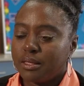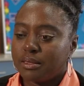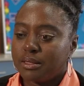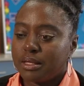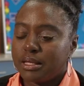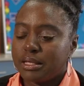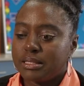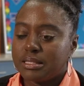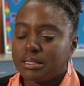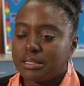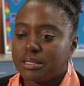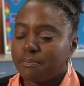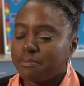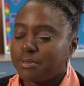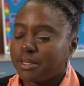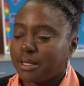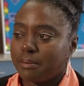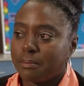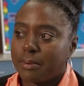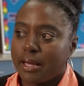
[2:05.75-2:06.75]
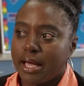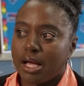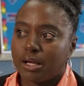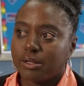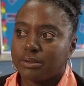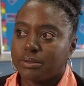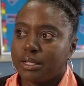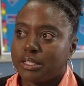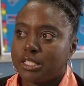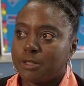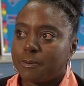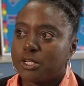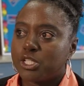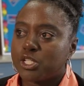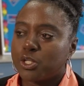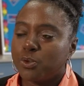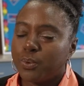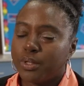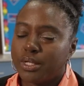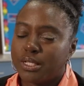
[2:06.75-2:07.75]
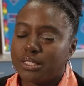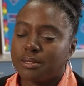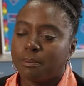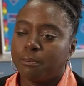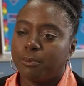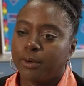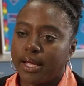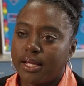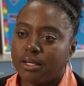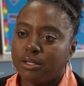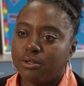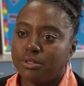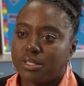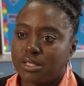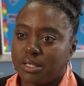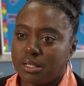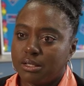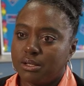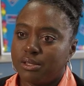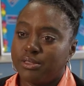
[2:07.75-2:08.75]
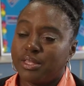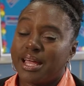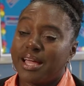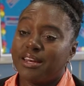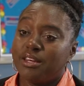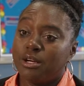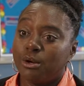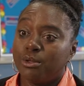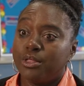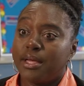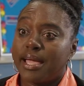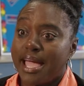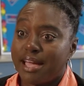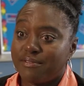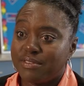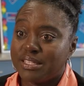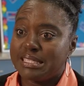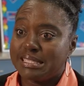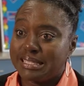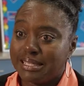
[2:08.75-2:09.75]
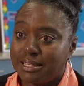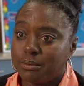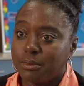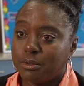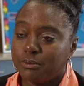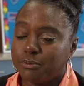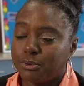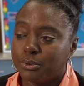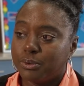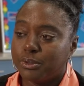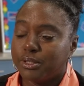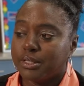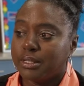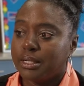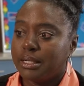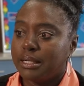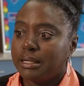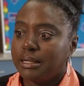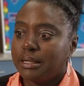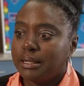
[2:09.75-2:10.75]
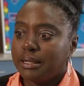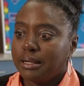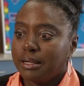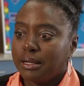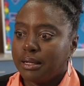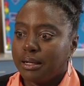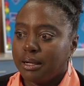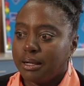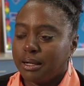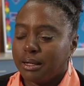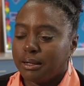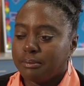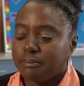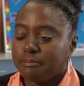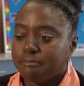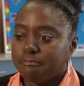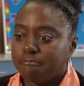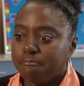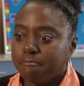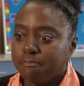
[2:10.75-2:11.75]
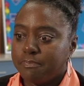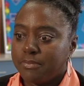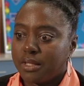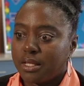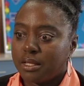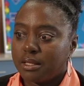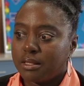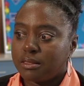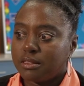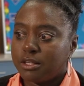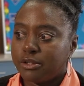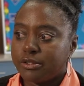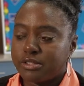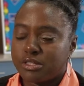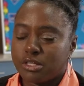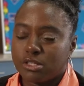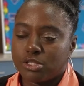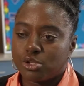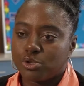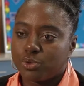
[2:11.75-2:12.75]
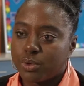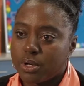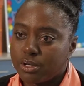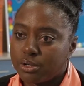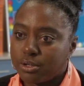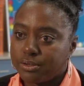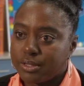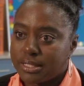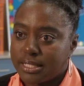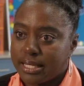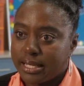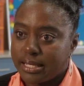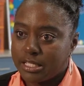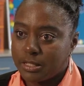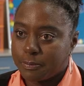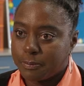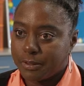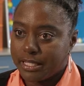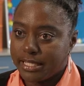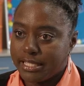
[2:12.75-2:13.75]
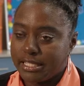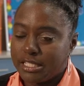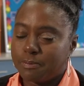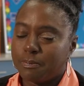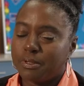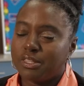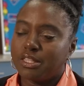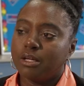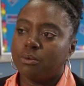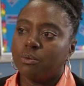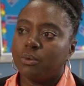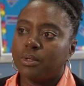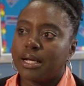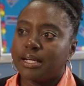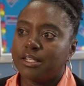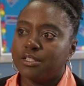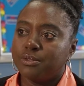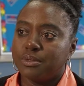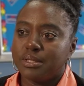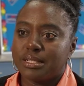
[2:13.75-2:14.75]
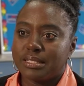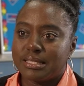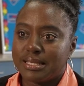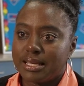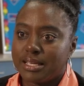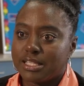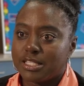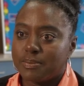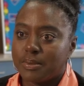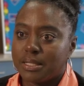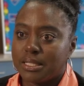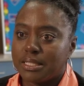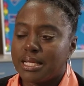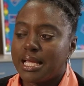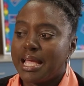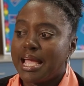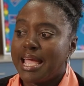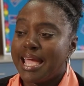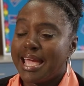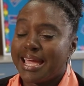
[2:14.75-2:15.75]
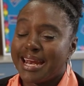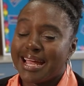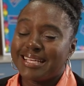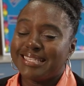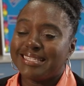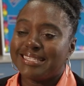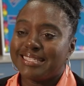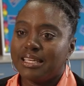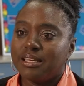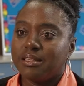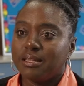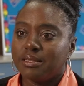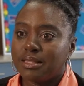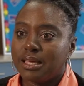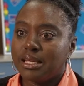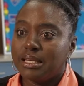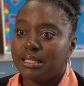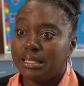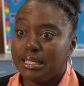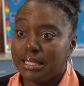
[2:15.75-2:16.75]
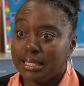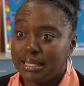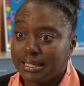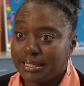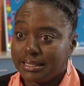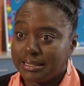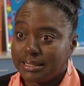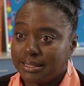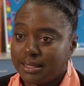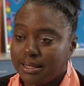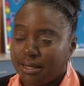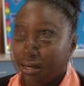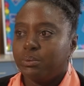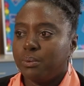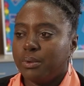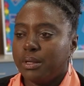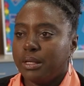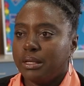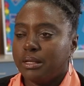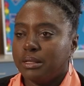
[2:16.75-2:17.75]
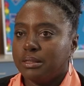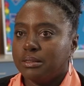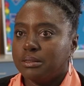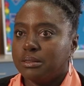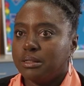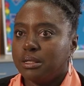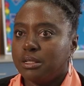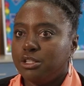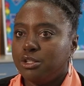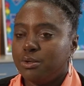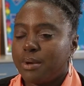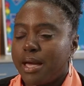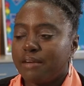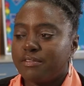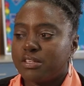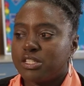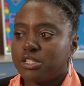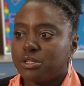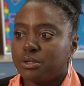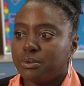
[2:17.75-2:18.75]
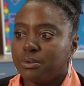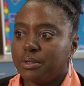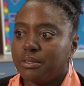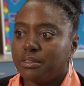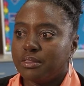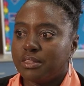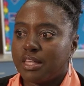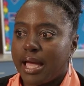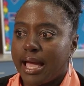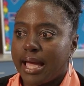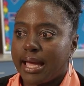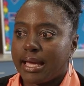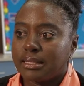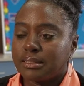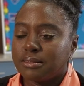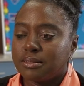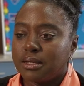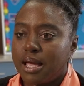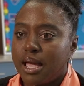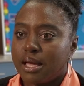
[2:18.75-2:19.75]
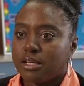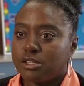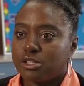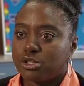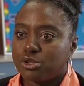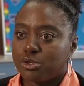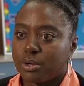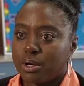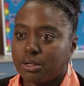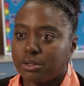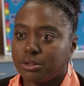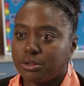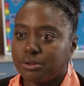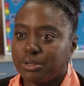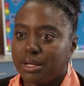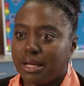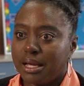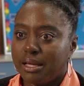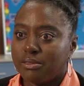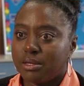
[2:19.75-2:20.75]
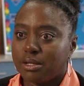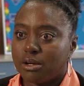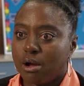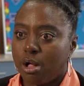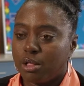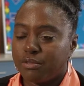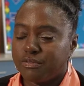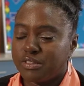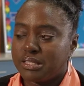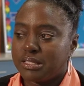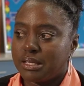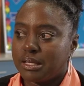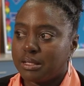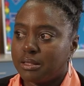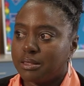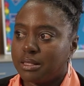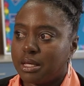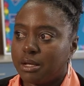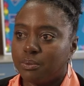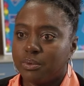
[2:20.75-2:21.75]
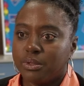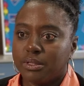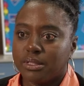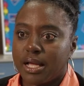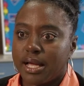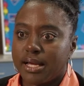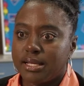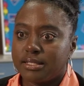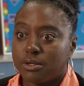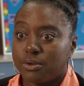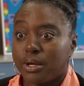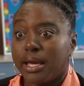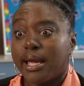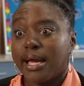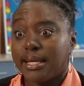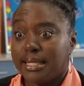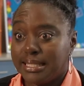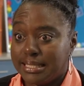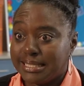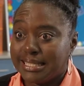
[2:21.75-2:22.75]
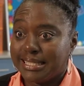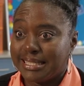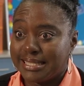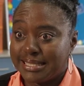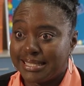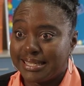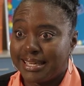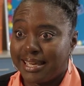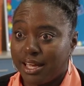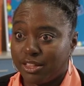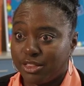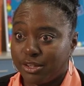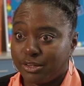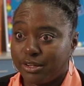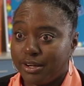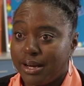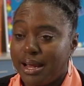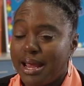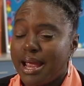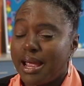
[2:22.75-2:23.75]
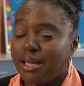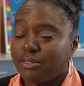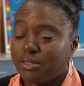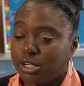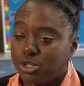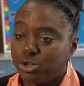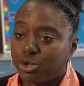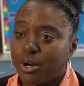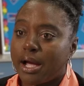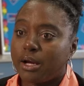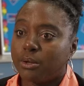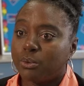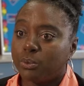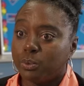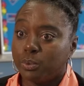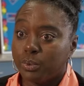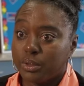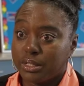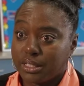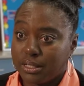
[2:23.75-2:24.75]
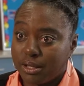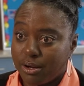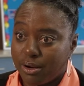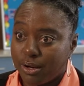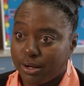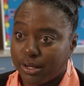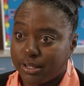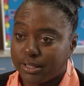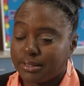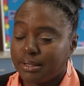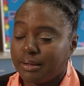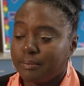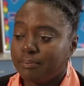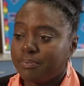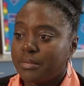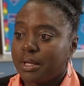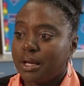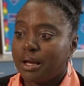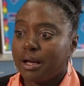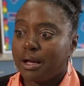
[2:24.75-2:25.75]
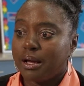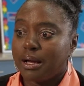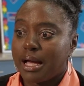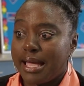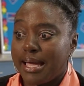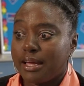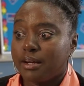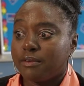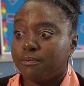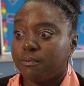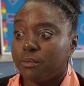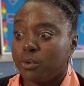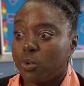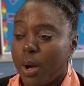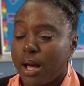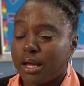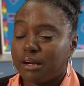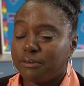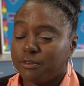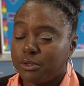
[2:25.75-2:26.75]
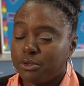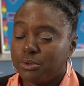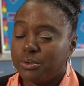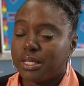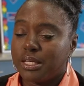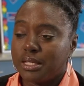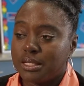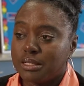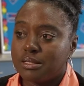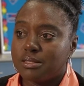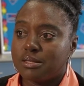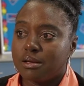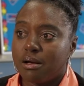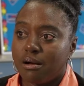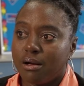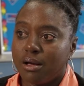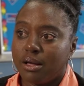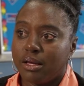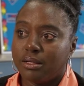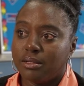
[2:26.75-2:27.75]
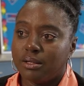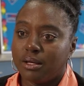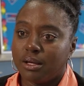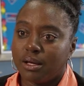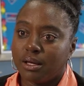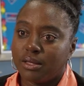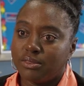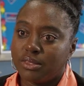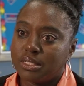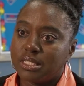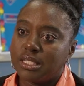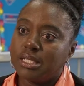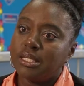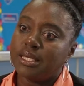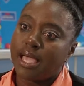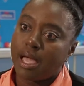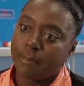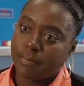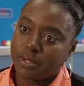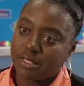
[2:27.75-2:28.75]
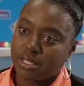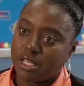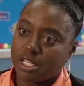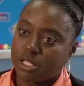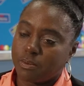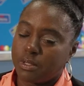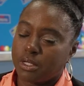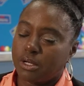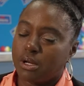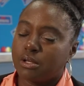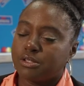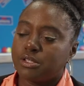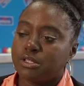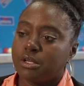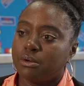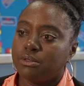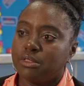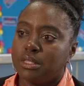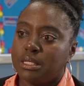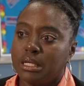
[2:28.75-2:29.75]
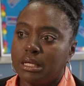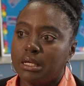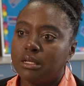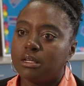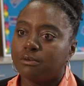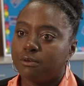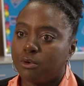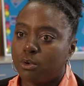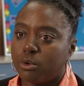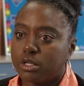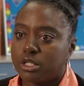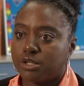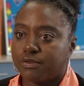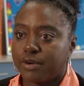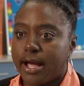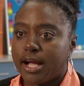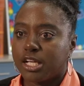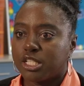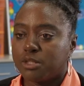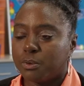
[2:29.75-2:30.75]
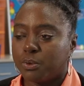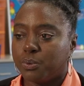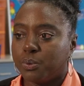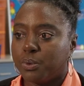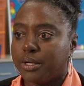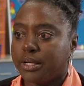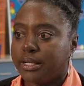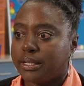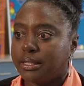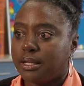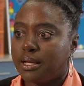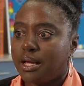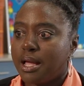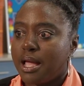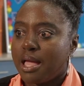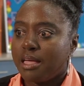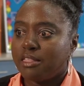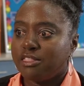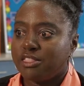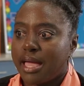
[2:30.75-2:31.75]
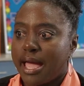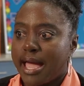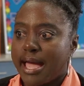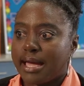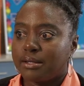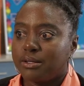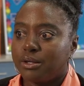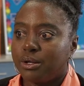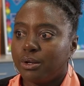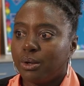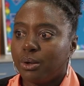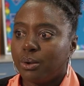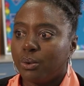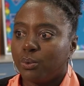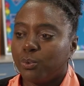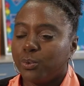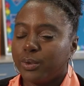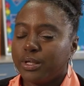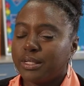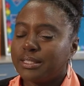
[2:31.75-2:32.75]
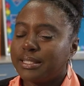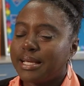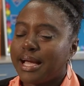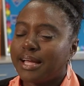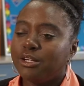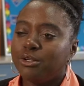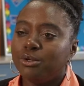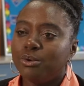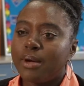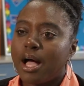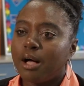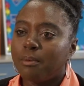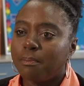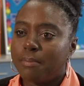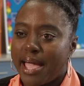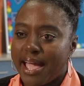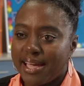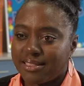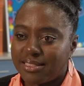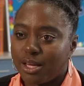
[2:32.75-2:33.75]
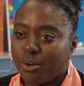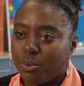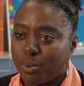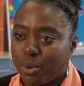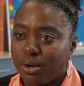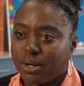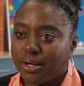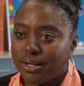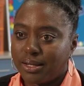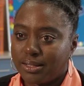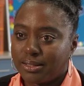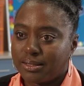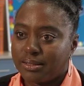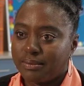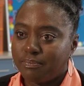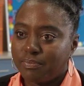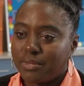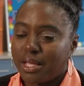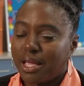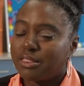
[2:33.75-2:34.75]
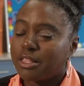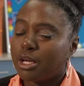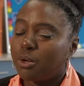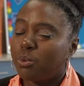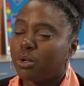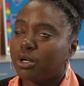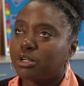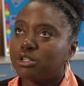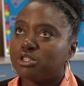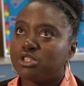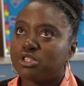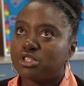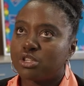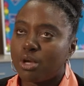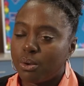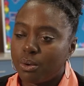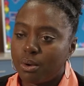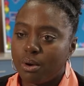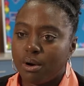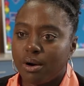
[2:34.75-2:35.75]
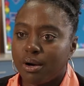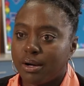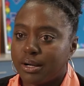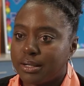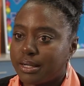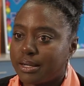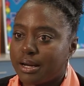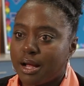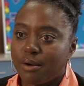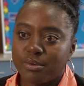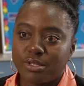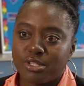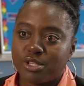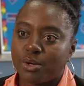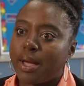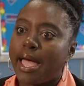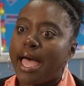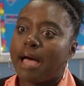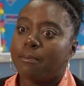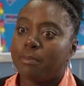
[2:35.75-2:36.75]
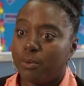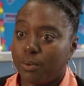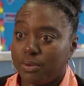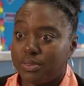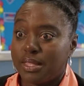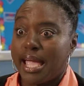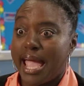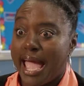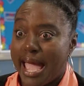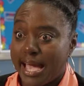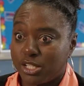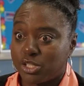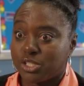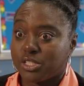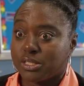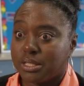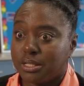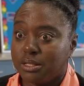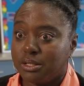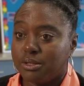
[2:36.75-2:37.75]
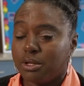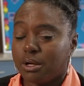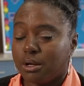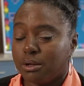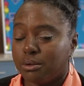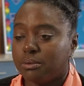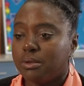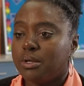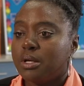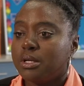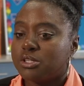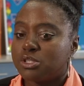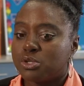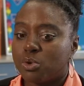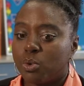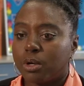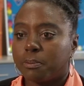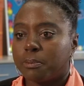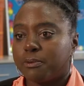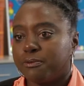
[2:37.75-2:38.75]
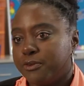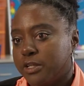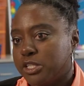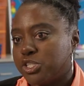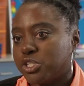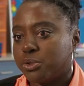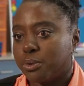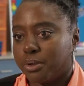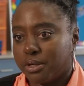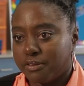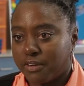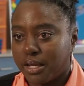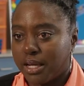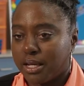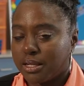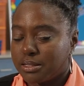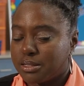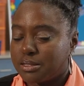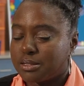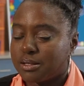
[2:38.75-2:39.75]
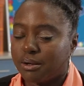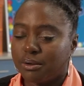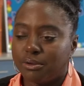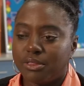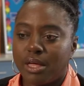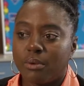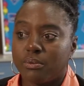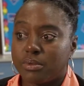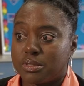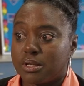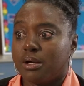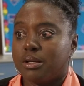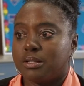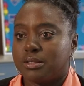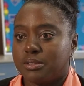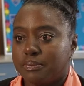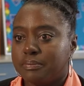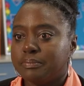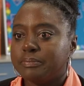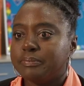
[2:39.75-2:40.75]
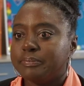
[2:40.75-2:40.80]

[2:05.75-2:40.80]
It's something about, especially when it's a brand new skill that I know they haven't seen before, there's the struggle that takes place, but then when I do an assessment and I see that they get it, when you have a student that has struggled and then all of a sudden they realize, okay, I need to get it together, and they try really hard. I had quite a few kids on the TCAP assessment and also the end of course for Algebra 1 that really I knew how bad they wanted it, and they worked so hard, and I was so happy when they actually, scored proficient or advanced. So that was awesome.